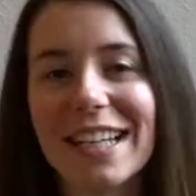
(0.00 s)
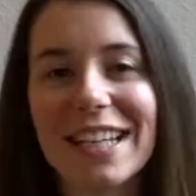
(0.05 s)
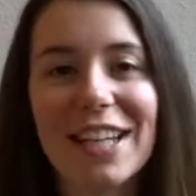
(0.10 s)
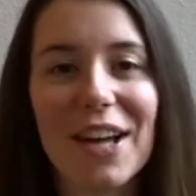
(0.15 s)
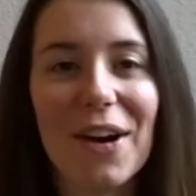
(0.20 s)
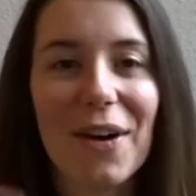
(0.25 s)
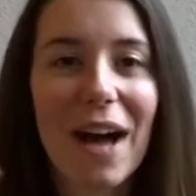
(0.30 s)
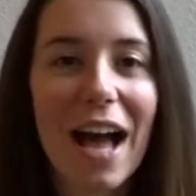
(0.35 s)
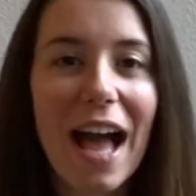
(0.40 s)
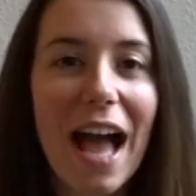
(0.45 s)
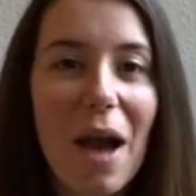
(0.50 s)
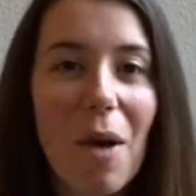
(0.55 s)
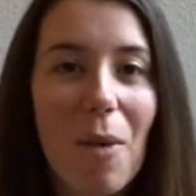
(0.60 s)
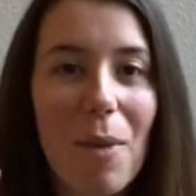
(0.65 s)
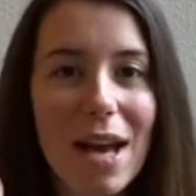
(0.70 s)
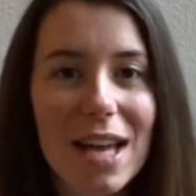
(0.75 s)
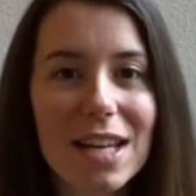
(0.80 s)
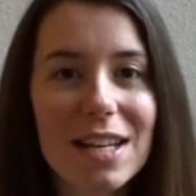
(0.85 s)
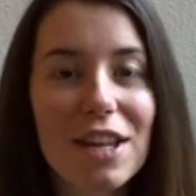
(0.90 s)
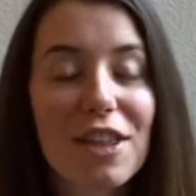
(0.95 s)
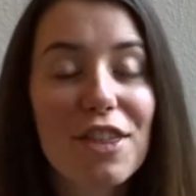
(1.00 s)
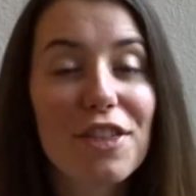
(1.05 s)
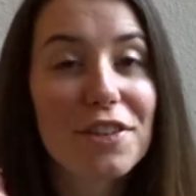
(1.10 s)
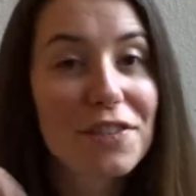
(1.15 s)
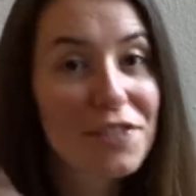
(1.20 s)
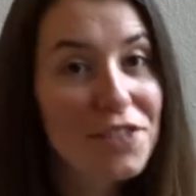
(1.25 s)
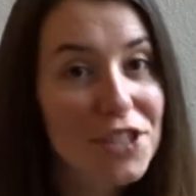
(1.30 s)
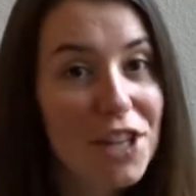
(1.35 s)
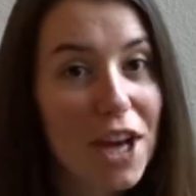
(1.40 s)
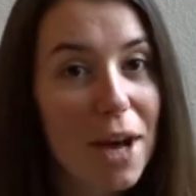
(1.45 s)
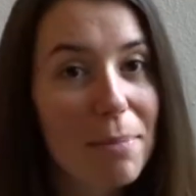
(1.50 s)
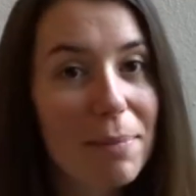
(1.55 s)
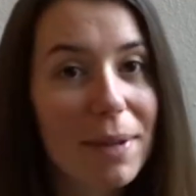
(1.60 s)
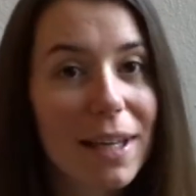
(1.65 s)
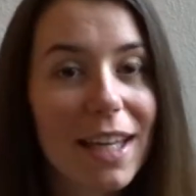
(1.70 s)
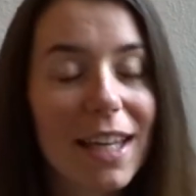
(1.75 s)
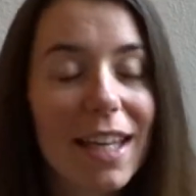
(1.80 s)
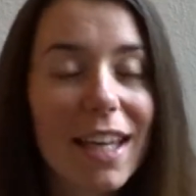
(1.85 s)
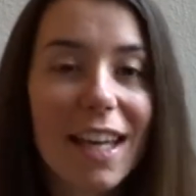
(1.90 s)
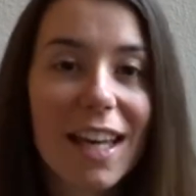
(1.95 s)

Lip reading: No, I went thrift shopping,